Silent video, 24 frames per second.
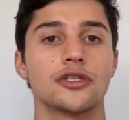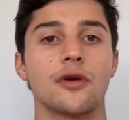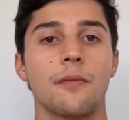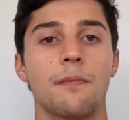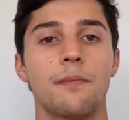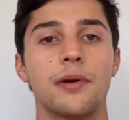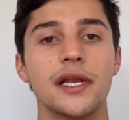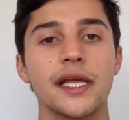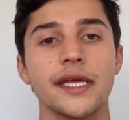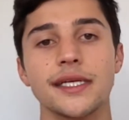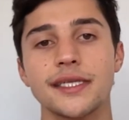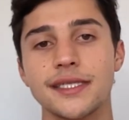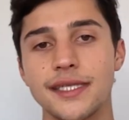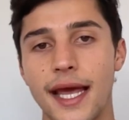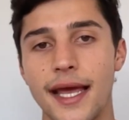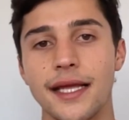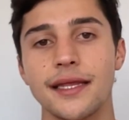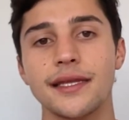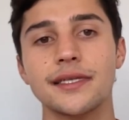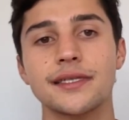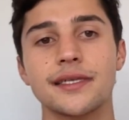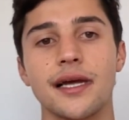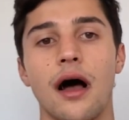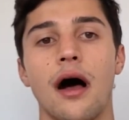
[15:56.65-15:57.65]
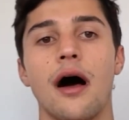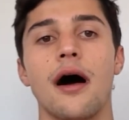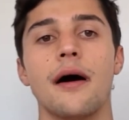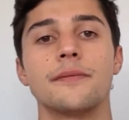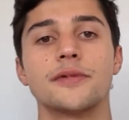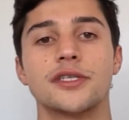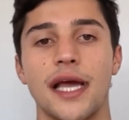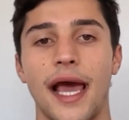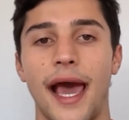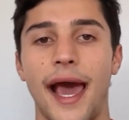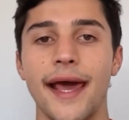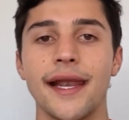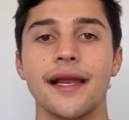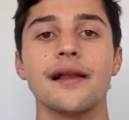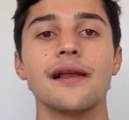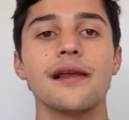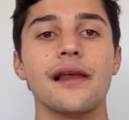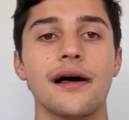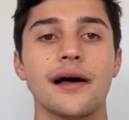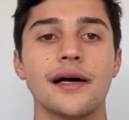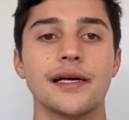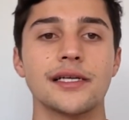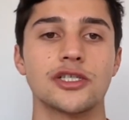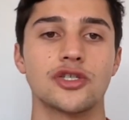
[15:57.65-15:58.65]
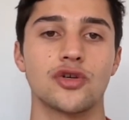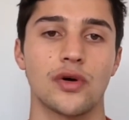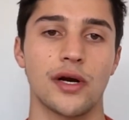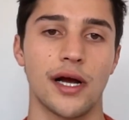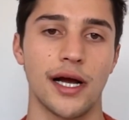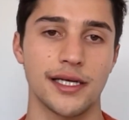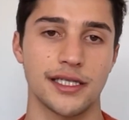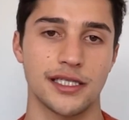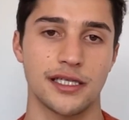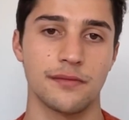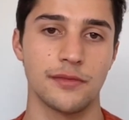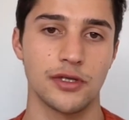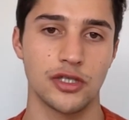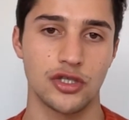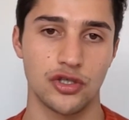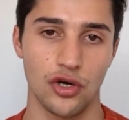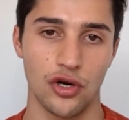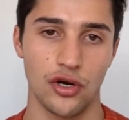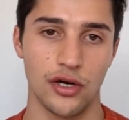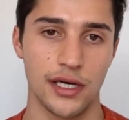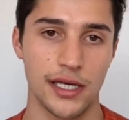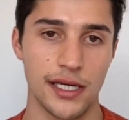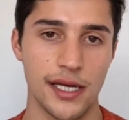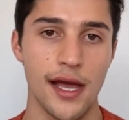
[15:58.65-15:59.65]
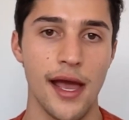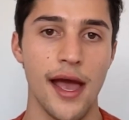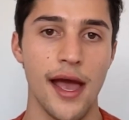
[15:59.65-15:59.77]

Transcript: So please take the time to analyze your customer journey